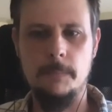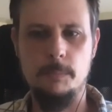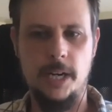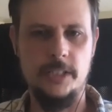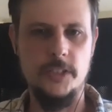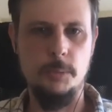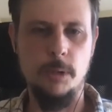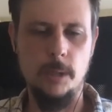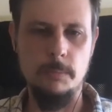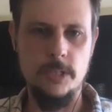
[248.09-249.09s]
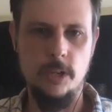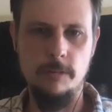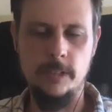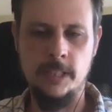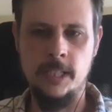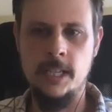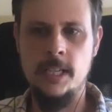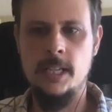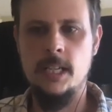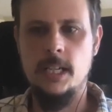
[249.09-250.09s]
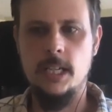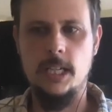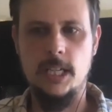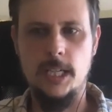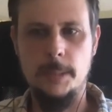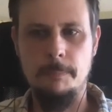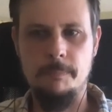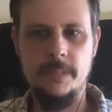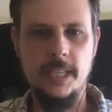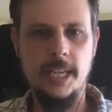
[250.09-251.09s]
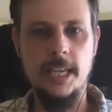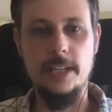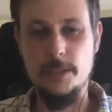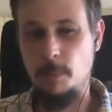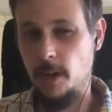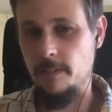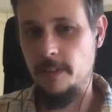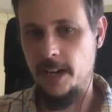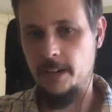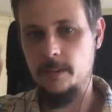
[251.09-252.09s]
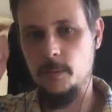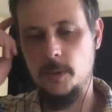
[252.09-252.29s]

Practice your problem solving. And as part of that,